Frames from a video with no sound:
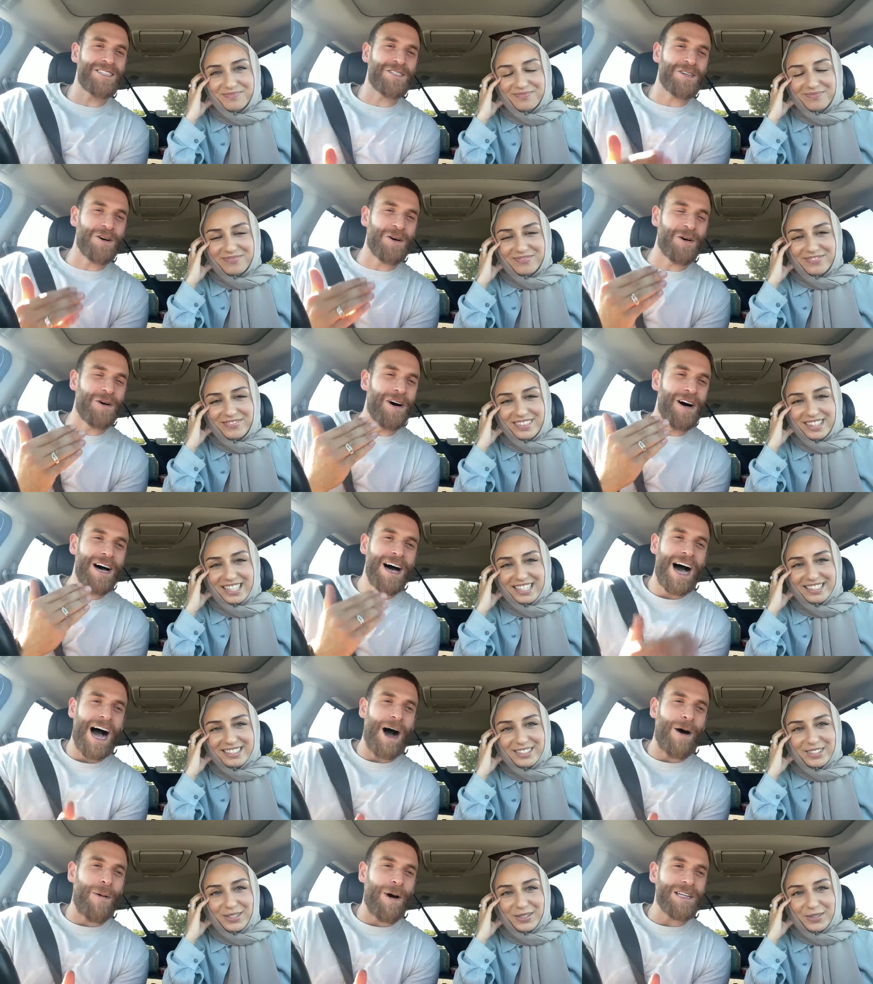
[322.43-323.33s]
Speaker 1: so
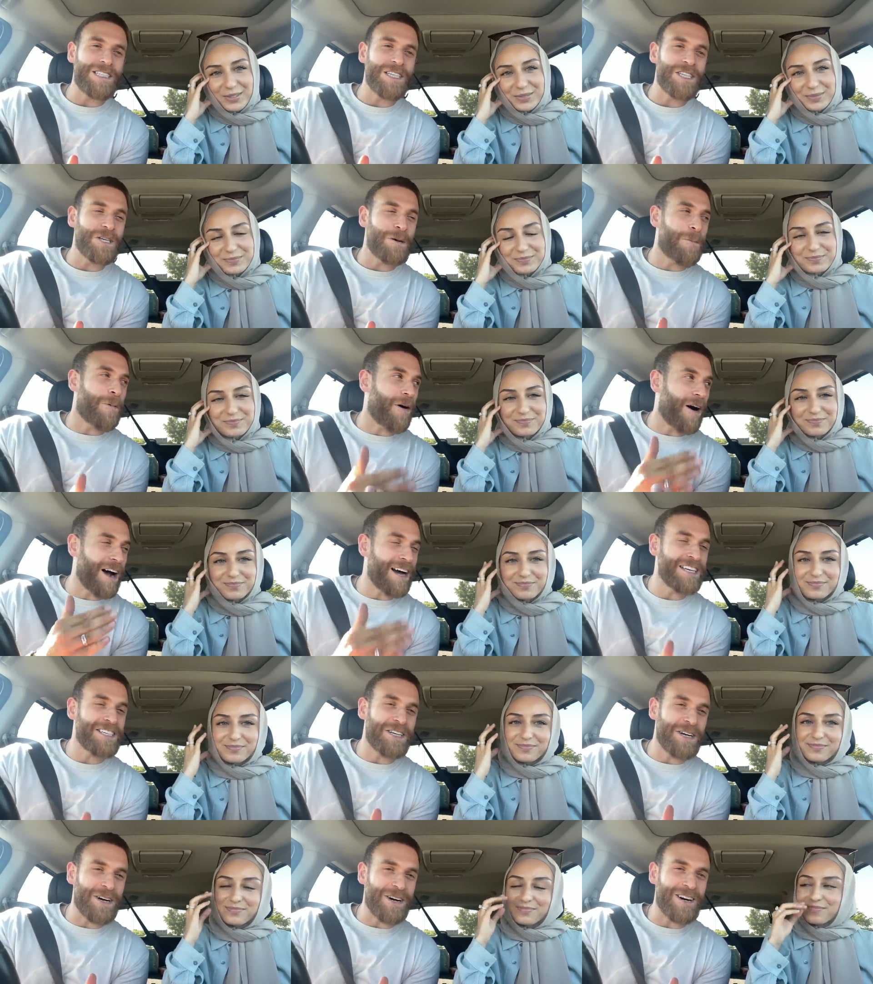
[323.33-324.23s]
I, I want to
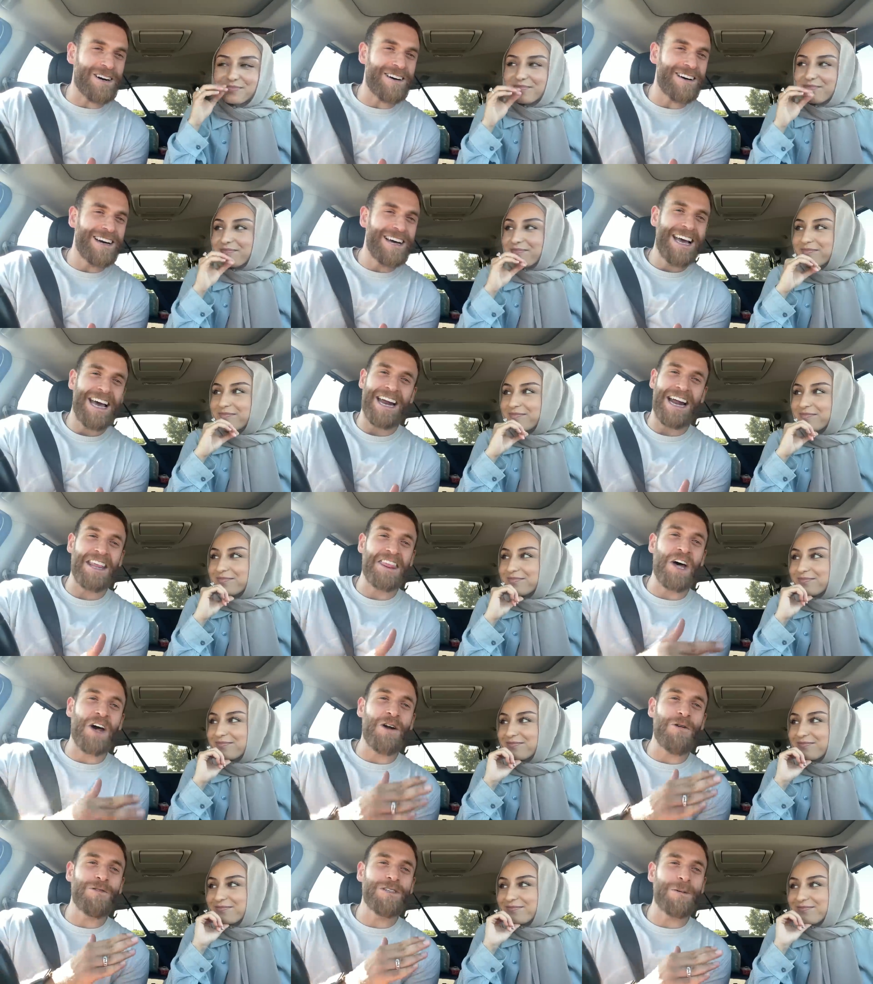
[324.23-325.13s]
surprise her. And I
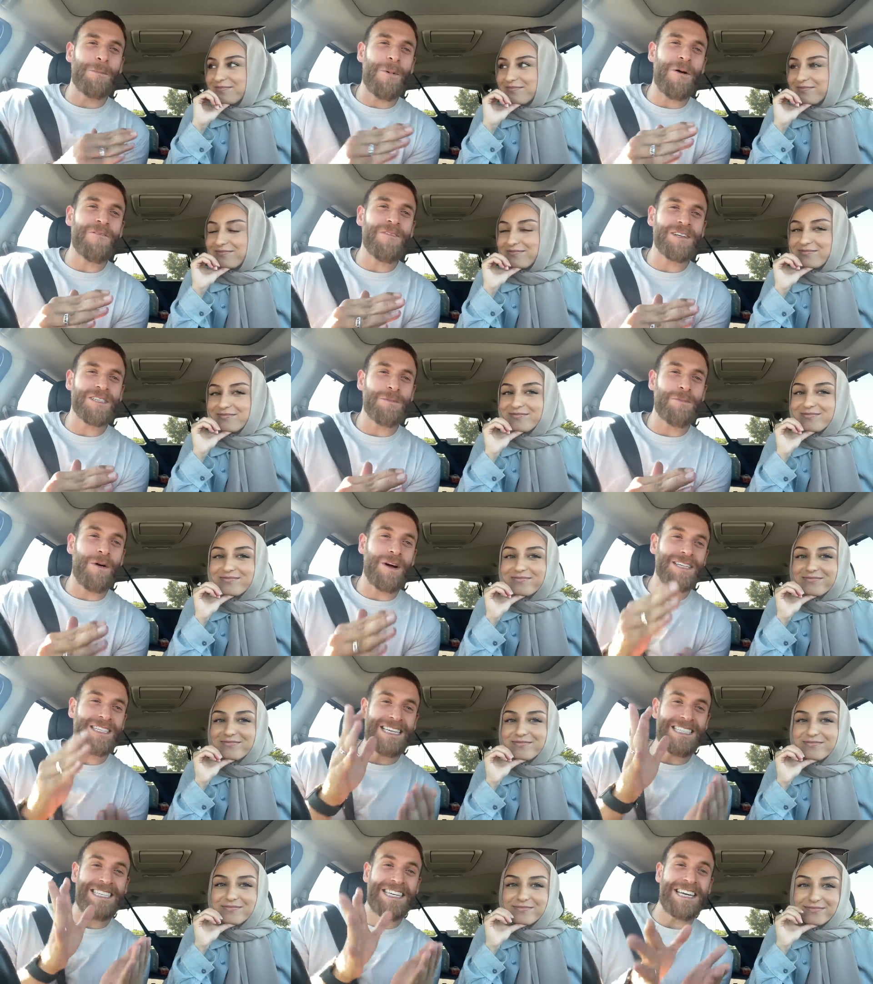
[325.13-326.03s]
thought it was a perfect surprise.
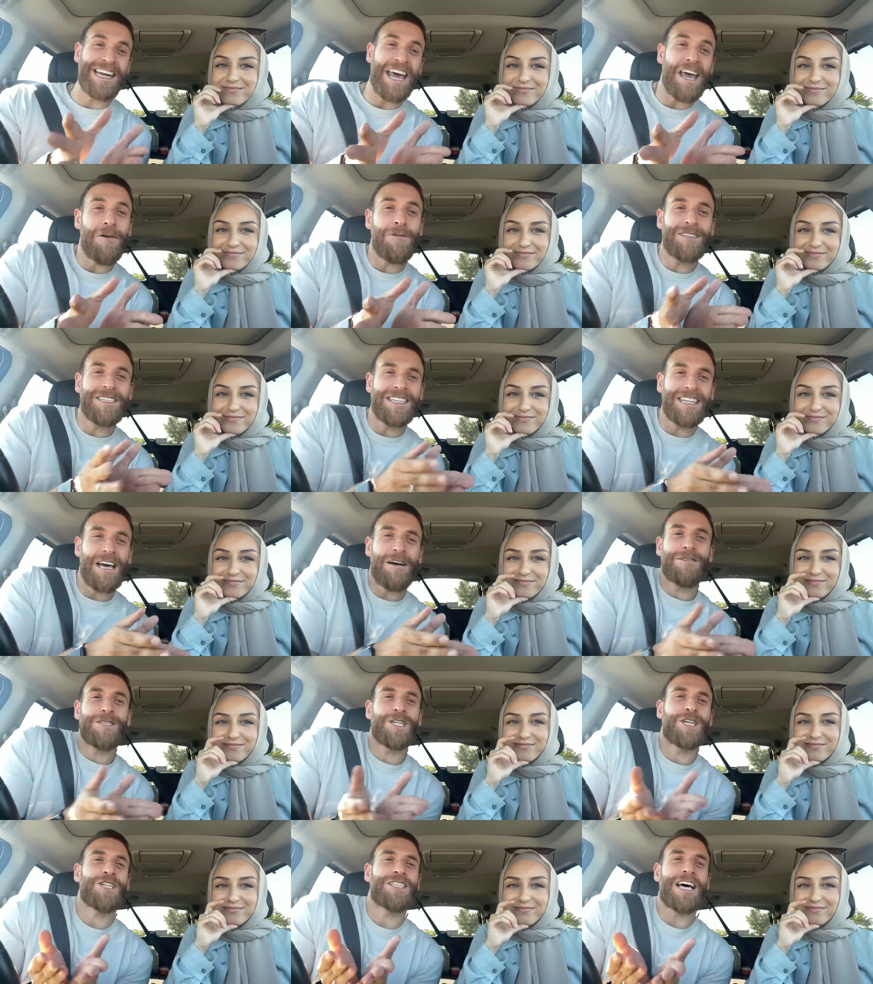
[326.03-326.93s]
And today was the day I was
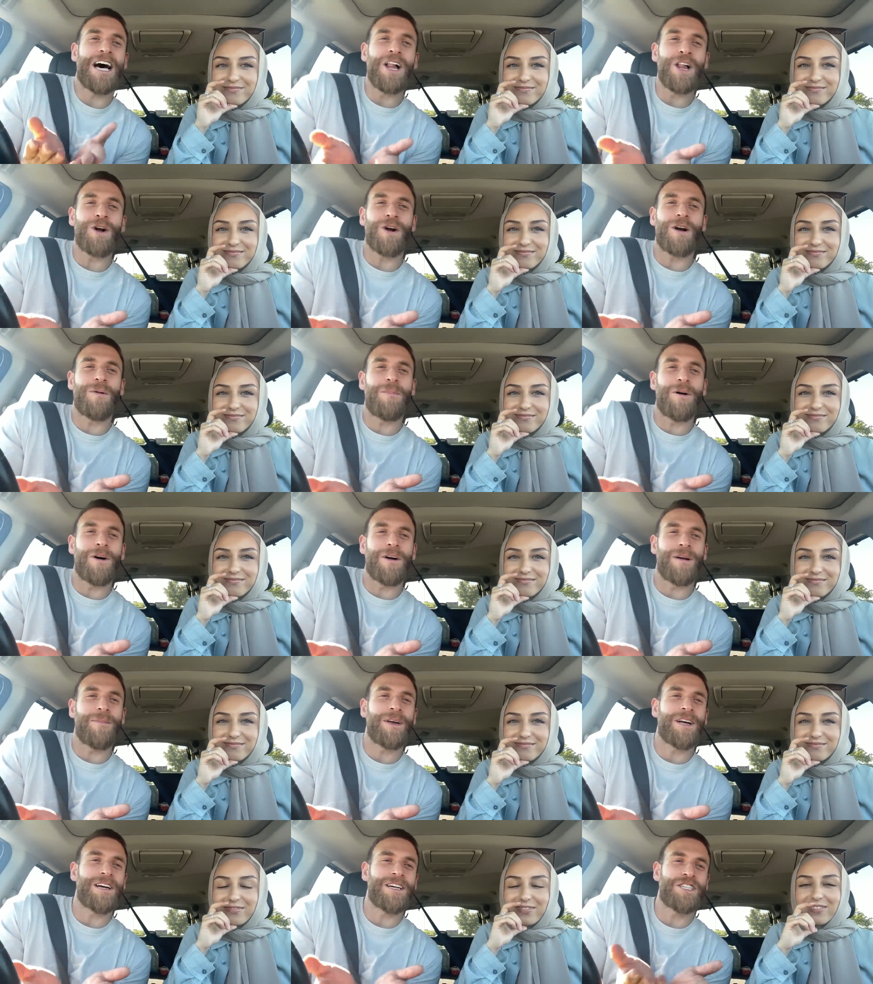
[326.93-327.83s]
gonna tell her about it
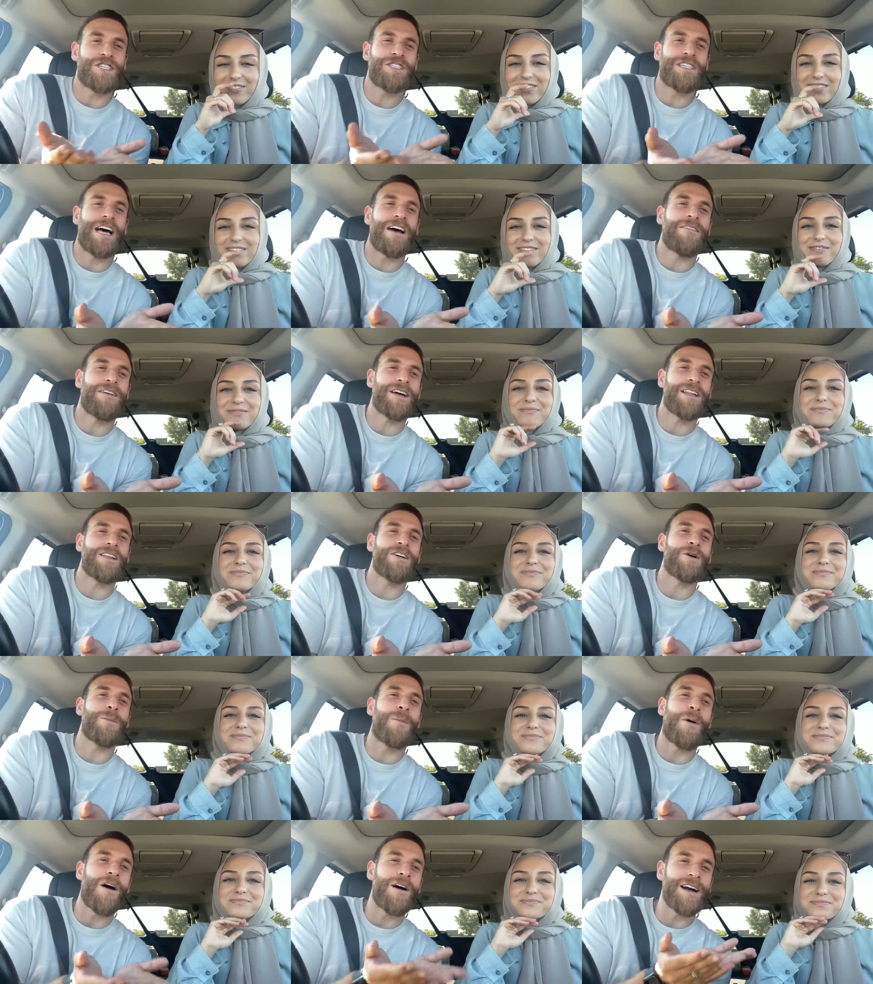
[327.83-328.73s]
because she's having a little
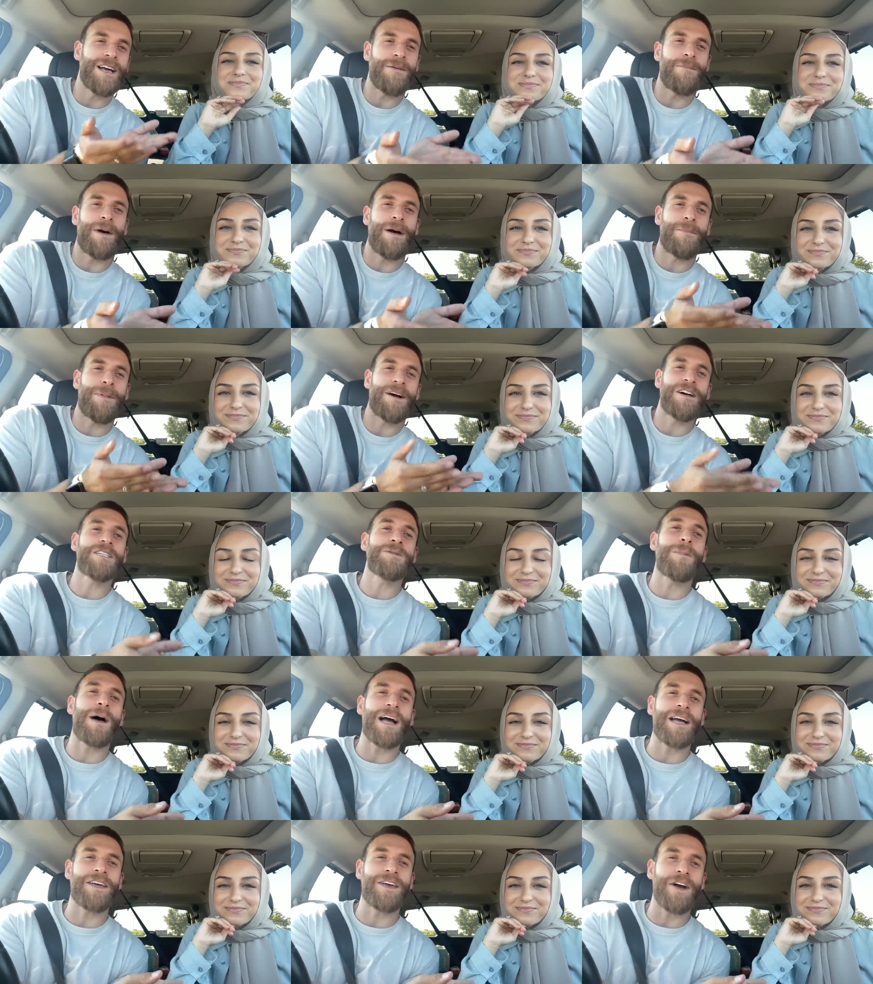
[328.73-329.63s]
party at my parents'
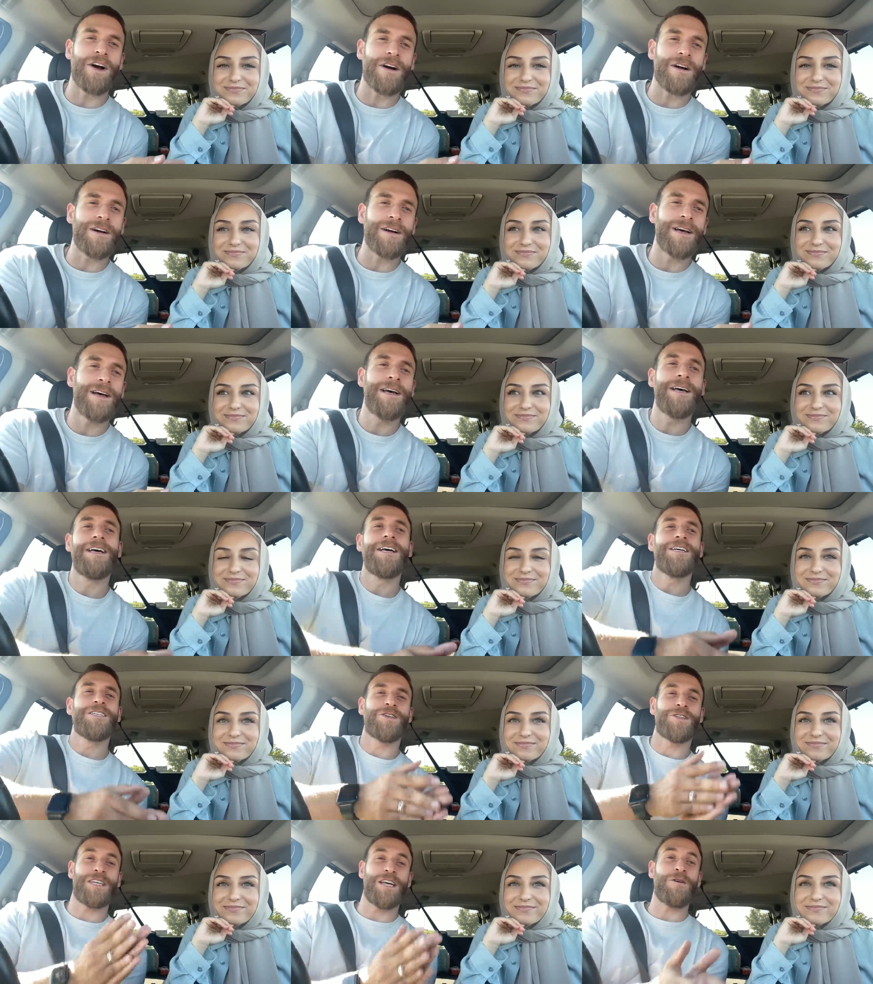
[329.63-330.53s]
backyard.
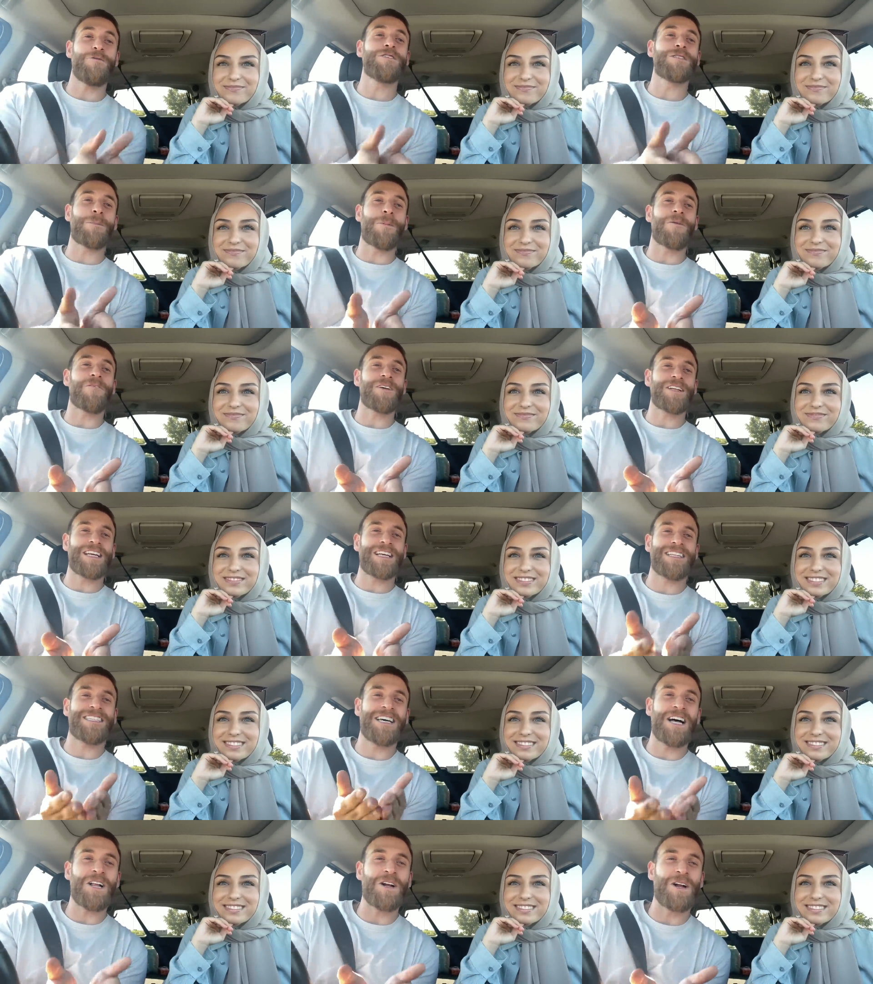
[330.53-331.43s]
So today was a perfect day to tell